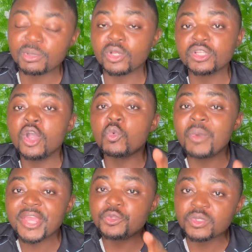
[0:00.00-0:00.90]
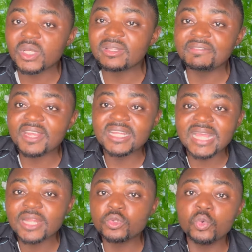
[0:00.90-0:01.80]
because when you South Africans
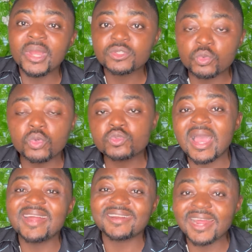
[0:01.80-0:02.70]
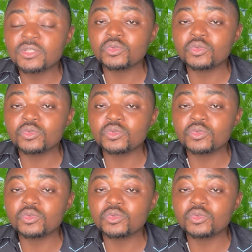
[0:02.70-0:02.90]
had nowhere to go to and ran